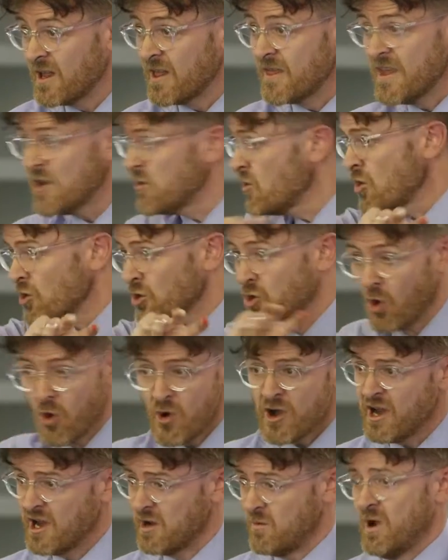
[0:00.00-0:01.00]
They're not
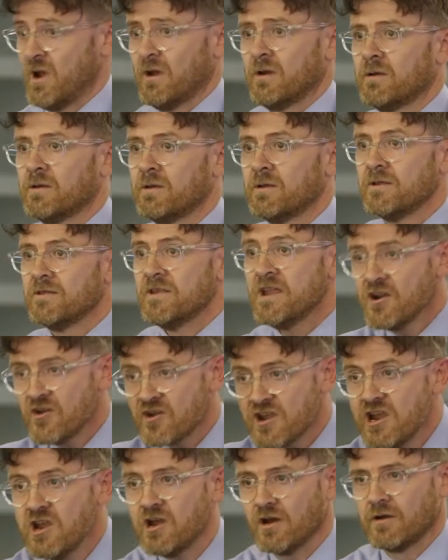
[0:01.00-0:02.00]
going anywhere. They're
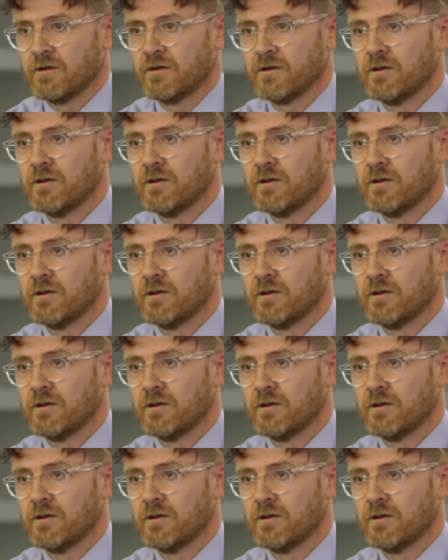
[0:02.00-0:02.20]
here.